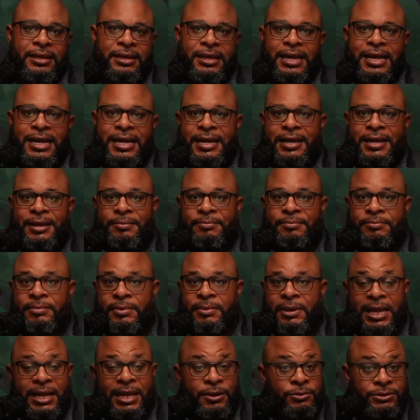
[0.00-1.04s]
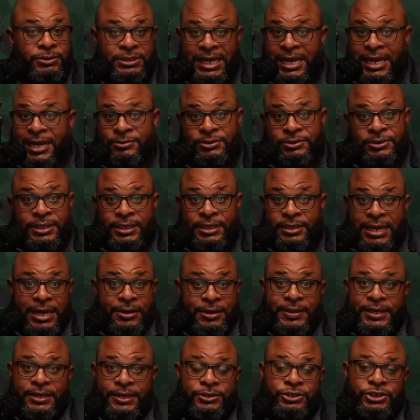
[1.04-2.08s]
How are they
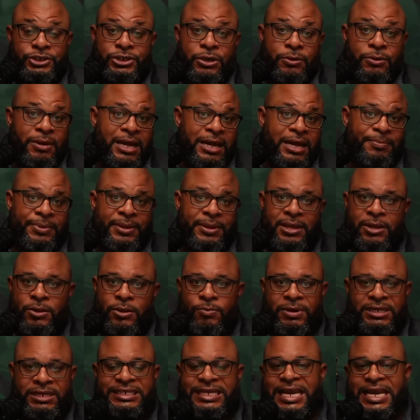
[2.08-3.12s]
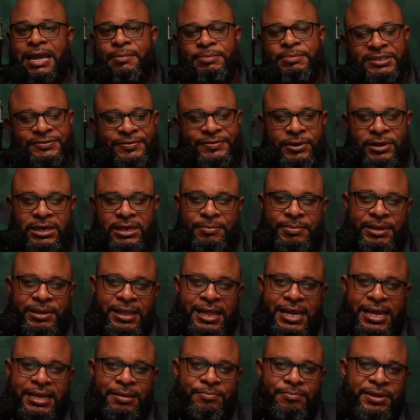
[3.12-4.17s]
going to show up? What's the atmosphere going to be
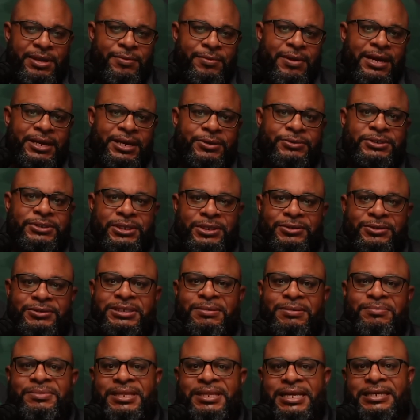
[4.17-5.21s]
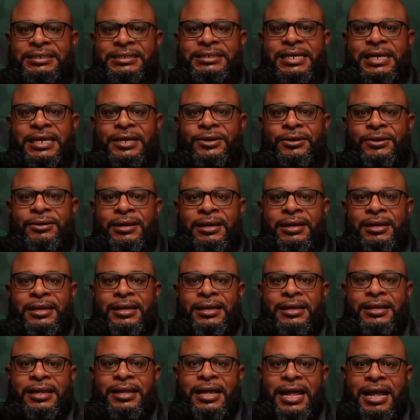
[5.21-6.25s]
like in BYU? So there's some things that are
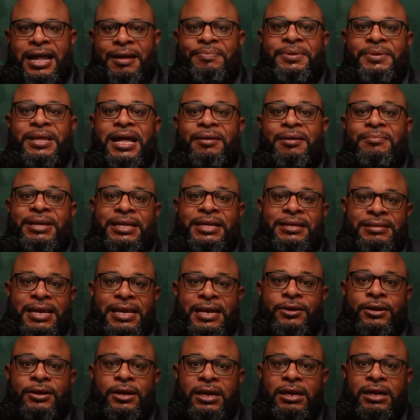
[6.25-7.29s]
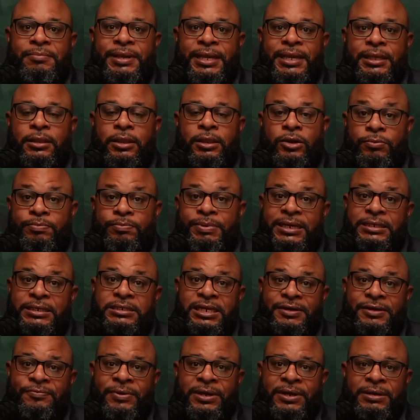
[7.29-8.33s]
upcoming that are going to be a little bit
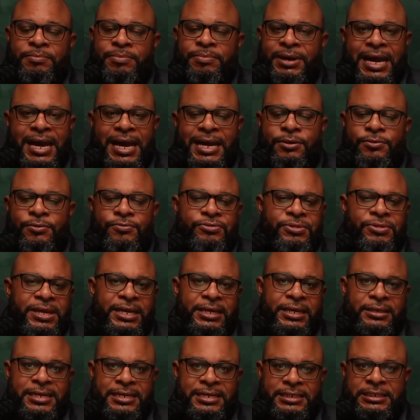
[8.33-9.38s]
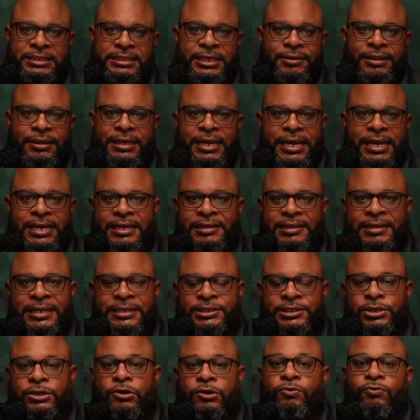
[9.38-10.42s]
different, but I don't think necessarily anything
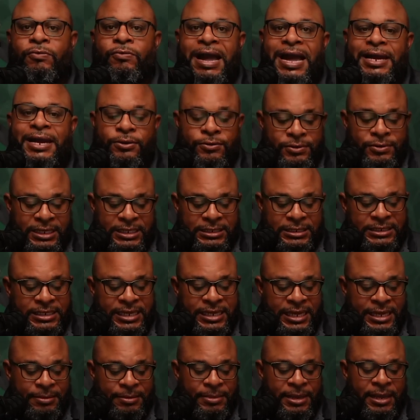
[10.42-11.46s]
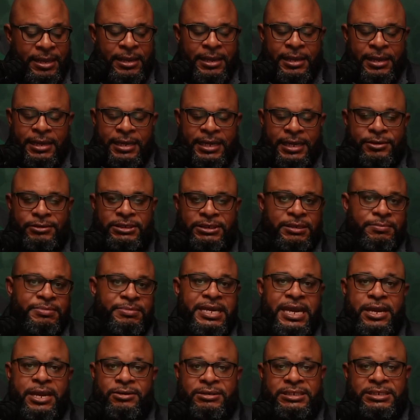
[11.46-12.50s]
that's going to rattle this team. Here's some
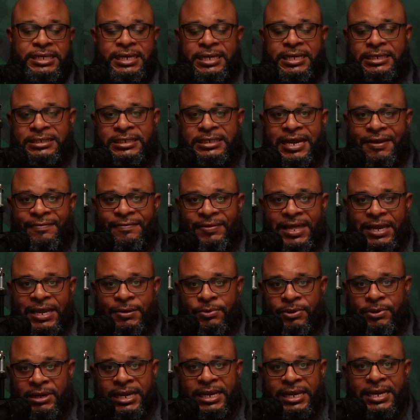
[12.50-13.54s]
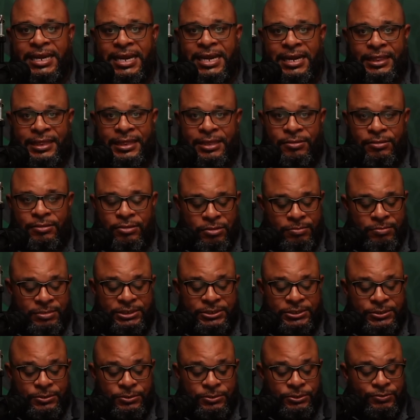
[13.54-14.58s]
guarantees that I feel like we're getting out of the Oklahoma
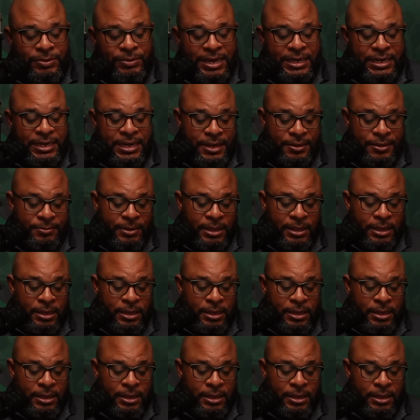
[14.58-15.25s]
Sooners right now.